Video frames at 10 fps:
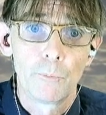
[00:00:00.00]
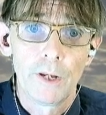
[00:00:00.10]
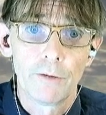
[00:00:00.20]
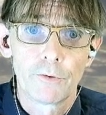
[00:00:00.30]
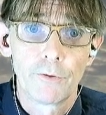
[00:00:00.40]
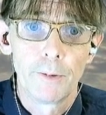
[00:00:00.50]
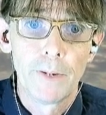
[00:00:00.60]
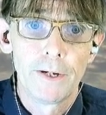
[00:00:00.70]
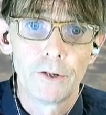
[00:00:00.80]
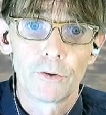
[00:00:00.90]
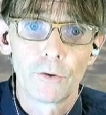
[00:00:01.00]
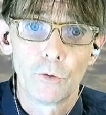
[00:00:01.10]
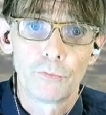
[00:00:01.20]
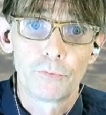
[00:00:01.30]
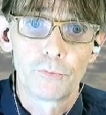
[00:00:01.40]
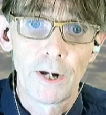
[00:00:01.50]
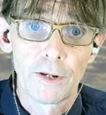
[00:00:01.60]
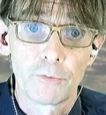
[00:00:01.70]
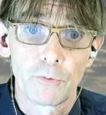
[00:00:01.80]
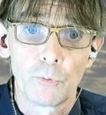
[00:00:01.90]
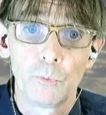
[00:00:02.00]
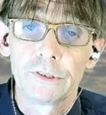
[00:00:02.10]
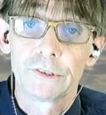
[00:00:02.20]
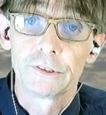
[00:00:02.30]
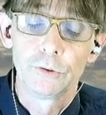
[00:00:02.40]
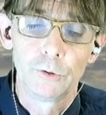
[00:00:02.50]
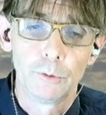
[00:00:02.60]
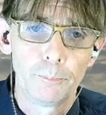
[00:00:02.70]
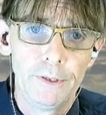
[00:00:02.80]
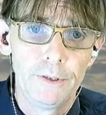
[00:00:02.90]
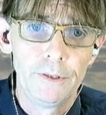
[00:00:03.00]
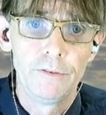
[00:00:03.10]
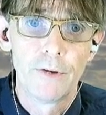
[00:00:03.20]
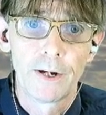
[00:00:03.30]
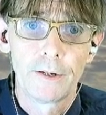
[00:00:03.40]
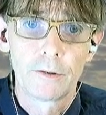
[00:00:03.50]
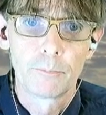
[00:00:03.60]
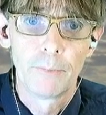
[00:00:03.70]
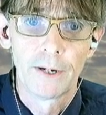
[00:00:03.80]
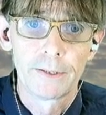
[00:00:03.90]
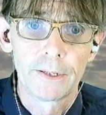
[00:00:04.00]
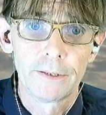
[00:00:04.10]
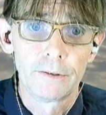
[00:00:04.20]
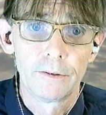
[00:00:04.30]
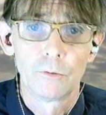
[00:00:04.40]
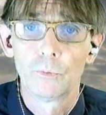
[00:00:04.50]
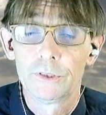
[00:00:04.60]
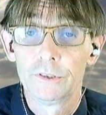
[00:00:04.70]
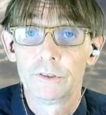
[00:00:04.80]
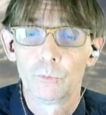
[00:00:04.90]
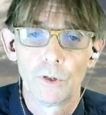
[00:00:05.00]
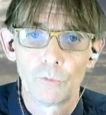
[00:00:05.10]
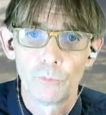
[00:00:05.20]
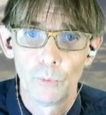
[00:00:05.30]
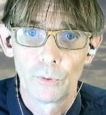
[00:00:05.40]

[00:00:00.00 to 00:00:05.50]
And we have a remainder of 5, which is still to be divided by 10, which is 1,